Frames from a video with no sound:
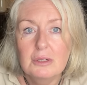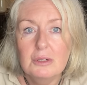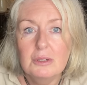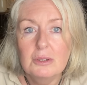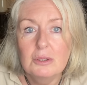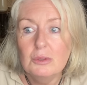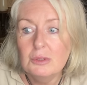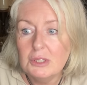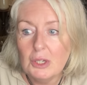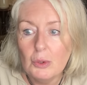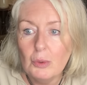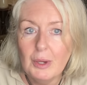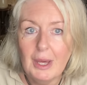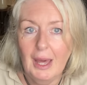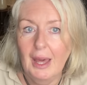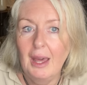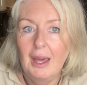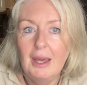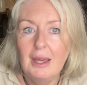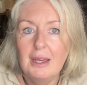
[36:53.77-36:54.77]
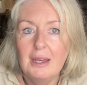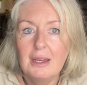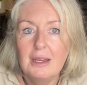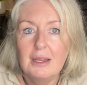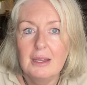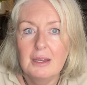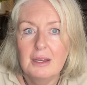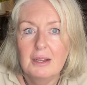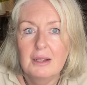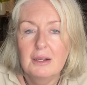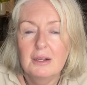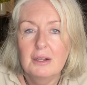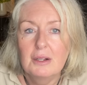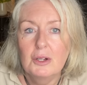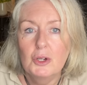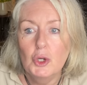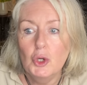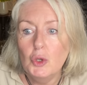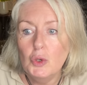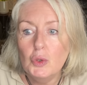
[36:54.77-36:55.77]
who's okay,
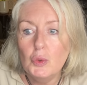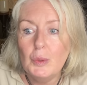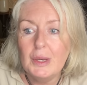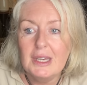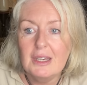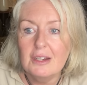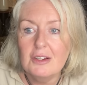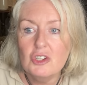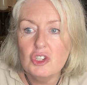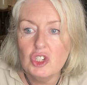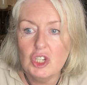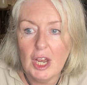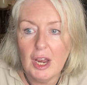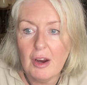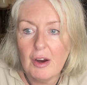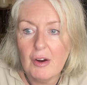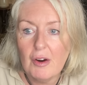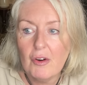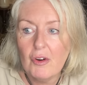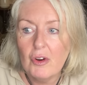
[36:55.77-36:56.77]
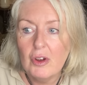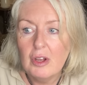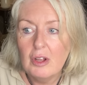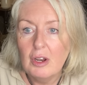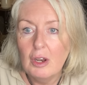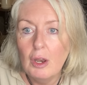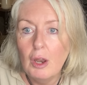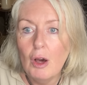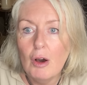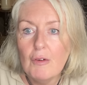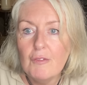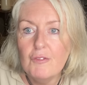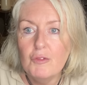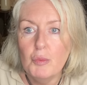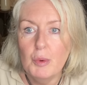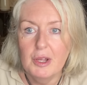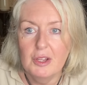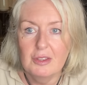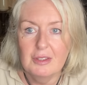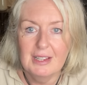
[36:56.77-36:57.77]
who we can share love
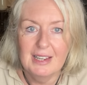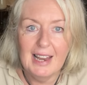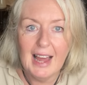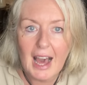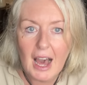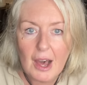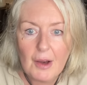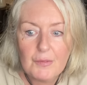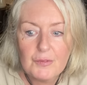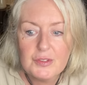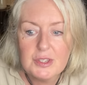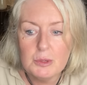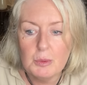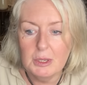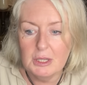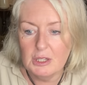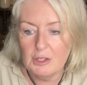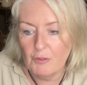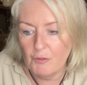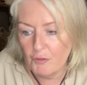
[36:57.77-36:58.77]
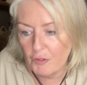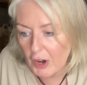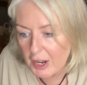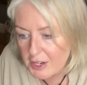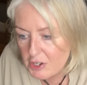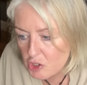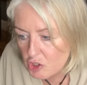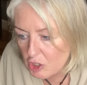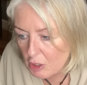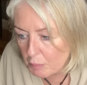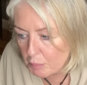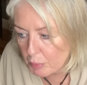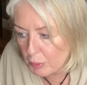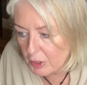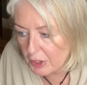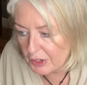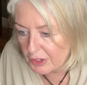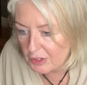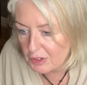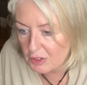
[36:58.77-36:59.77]
with, laughs with, friendship
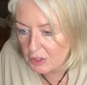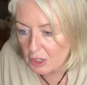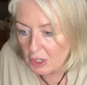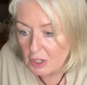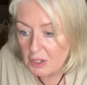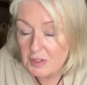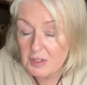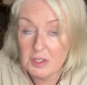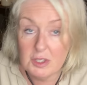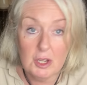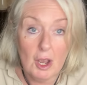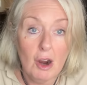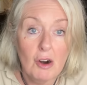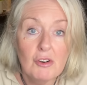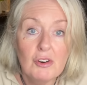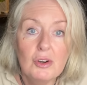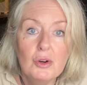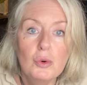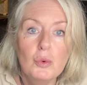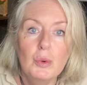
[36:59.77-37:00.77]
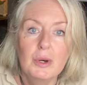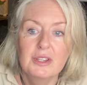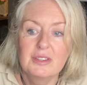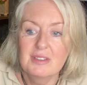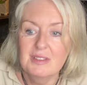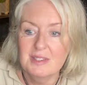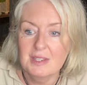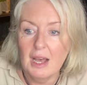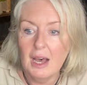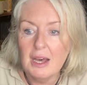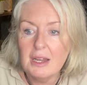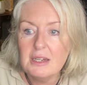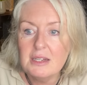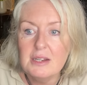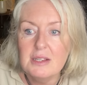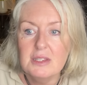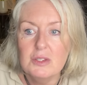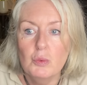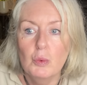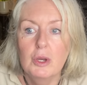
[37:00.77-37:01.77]
with, sorrow with,
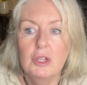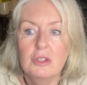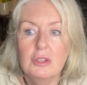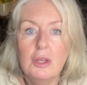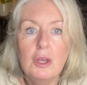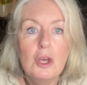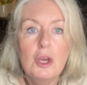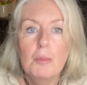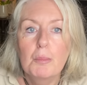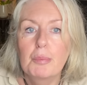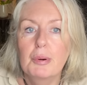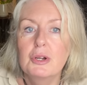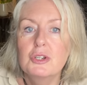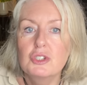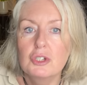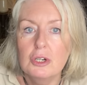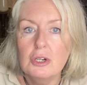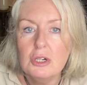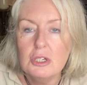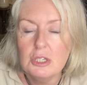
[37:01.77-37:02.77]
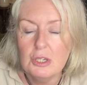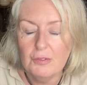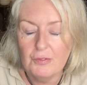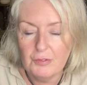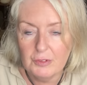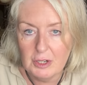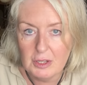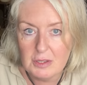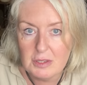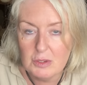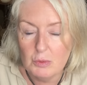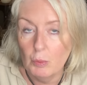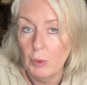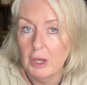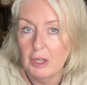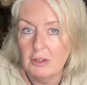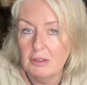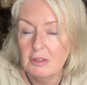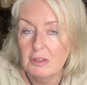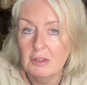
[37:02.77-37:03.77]
sadness with, productiveness
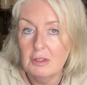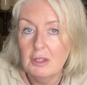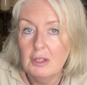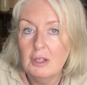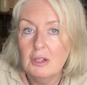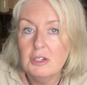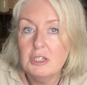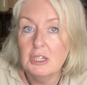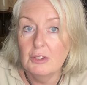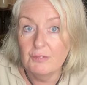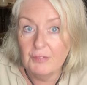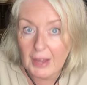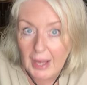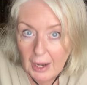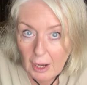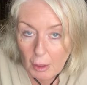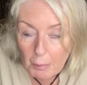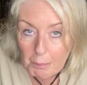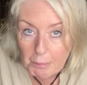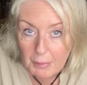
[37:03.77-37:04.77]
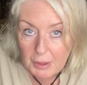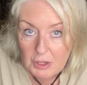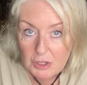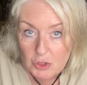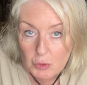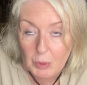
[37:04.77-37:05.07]
with, development